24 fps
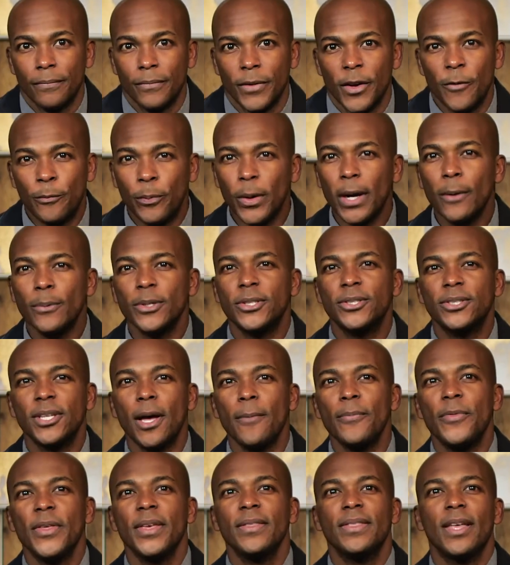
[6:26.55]
If prayer was
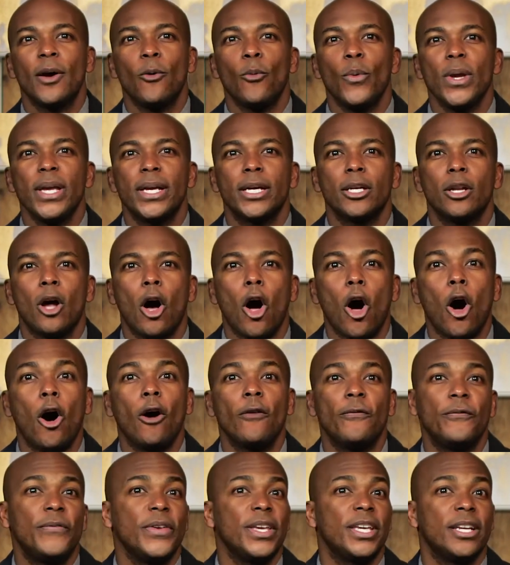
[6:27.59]
something that we could
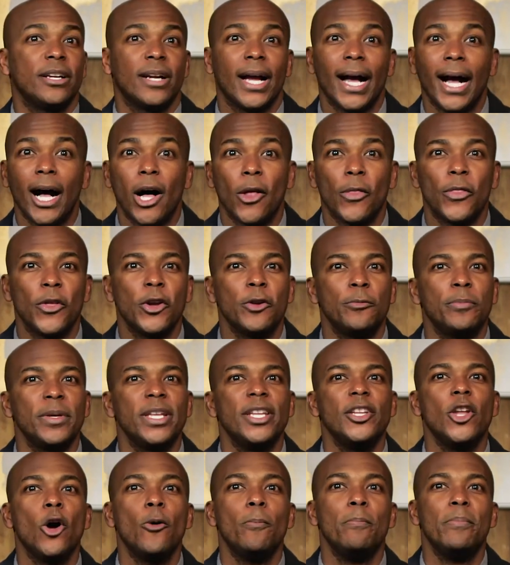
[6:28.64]
all figure out, there'd be
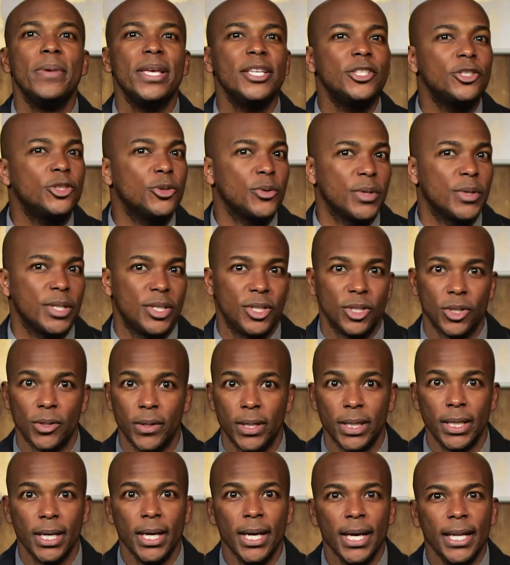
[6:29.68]
no mystery to
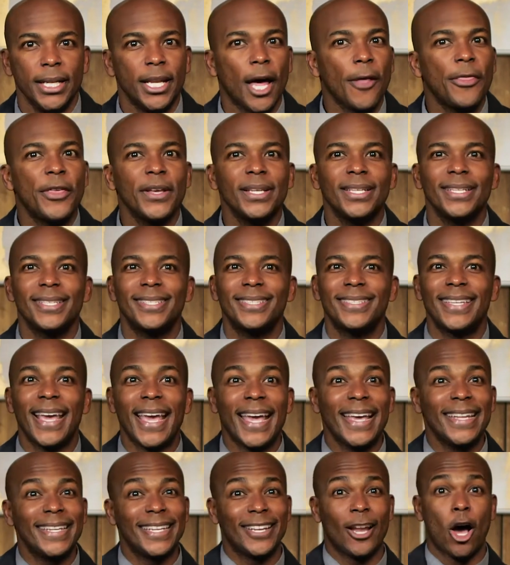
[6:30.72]
it, nothing to
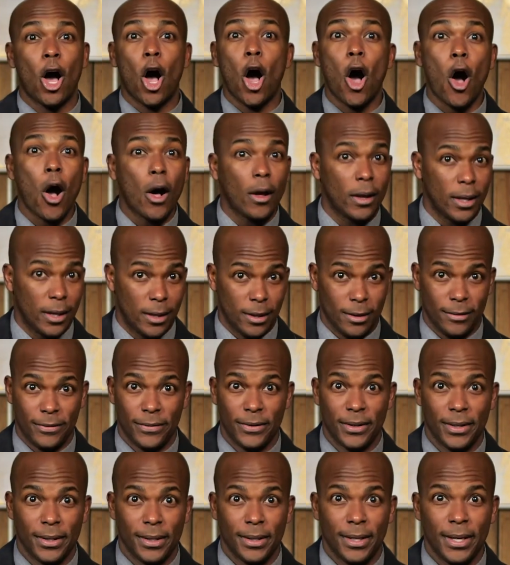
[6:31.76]
stand in awe of.
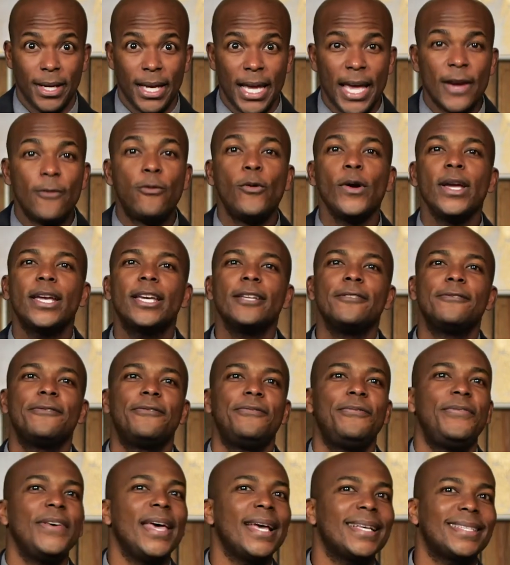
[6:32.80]
If we could
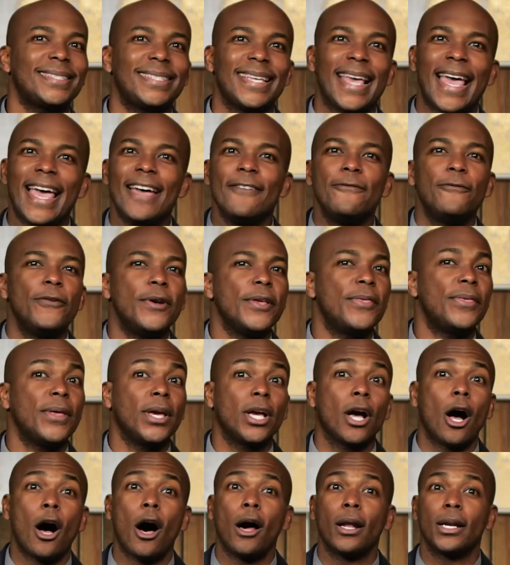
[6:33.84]
fix
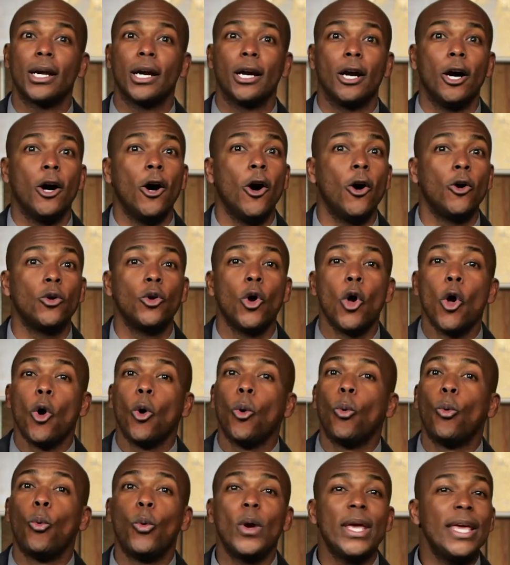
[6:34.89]
everything on our own,
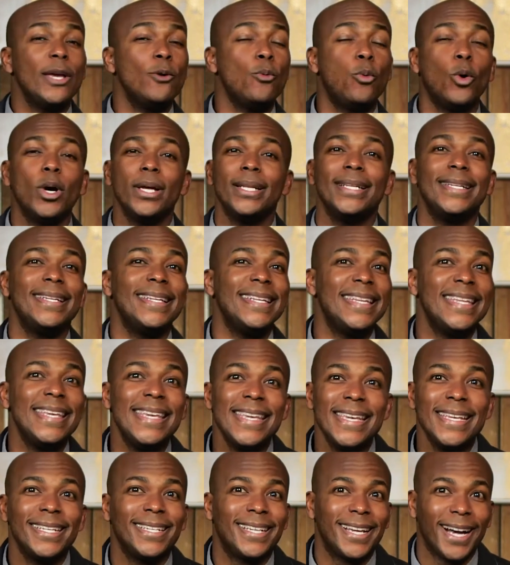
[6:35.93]
we wouldn't
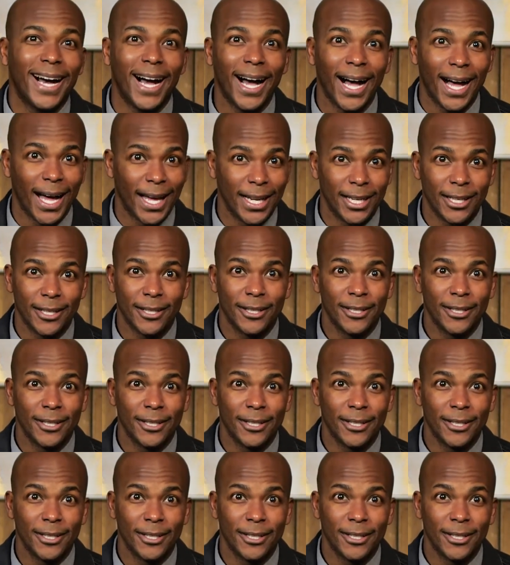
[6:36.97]
need God.